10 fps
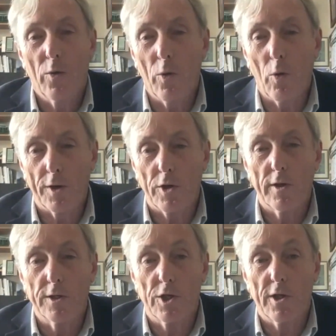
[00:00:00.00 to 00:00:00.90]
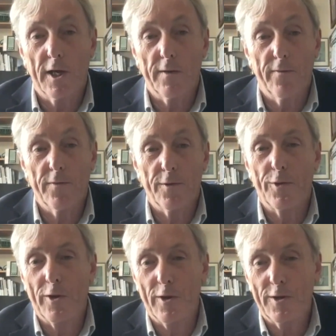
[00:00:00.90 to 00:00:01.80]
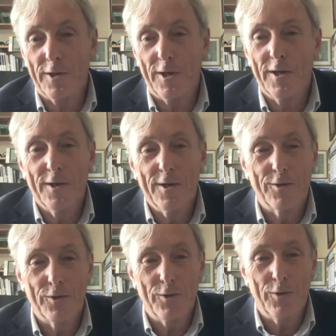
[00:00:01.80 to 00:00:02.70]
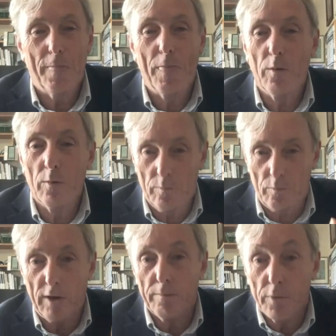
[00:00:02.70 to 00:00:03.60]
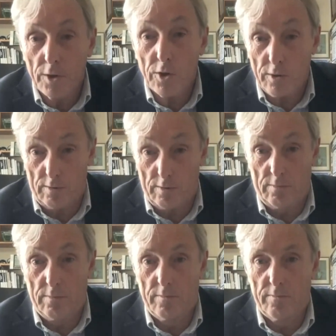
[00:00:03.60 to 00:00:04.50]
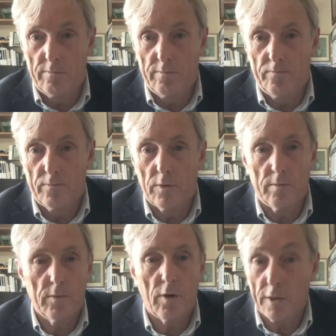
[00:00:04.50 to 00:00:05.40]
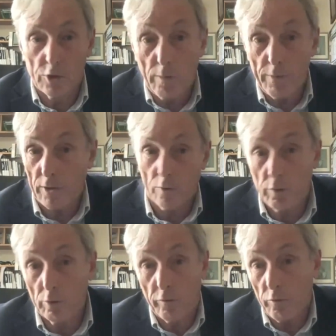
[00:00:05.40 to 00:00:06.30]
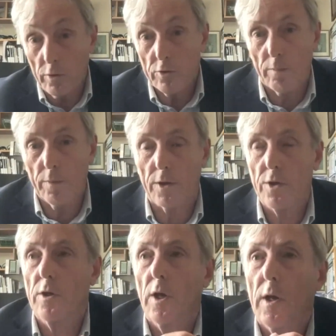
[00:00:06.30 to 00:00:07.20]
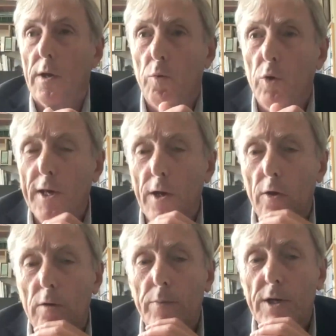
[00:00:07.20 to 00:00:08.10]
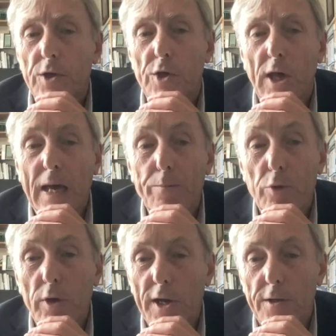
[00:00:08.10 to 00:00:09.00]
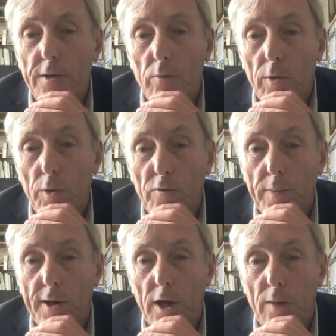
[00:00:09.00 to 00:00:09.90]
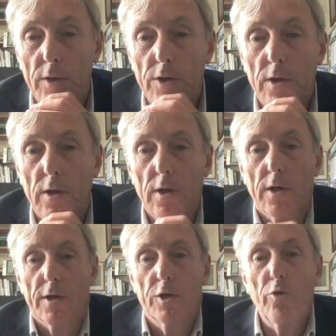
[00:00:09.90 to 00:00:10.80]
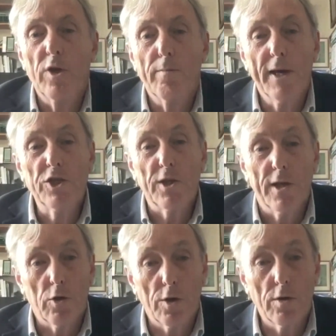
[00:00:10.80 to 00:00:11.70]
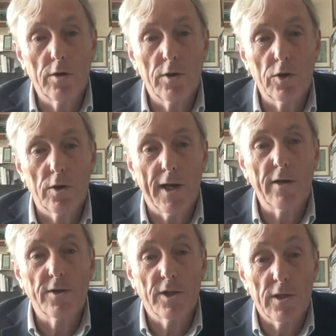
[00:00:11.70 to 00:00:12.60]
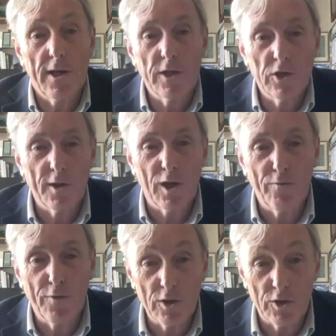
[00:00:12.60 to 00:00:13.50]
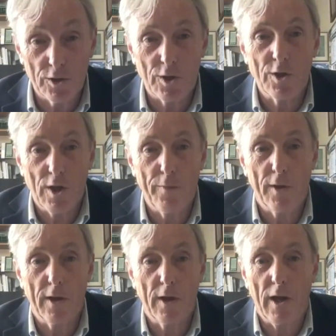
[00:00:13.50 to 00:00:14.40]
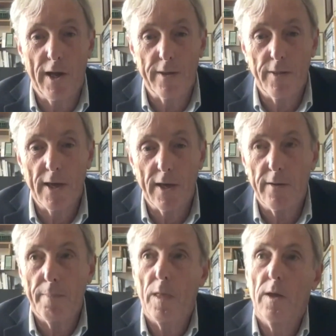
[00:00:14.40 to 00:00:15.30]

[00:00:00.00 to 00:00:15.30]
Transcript: all its legislative authority to one person on a topic, or for all topics? Would that not be just abrogating the role of Parliament? Do we imagine our constitution actually envisages something like that?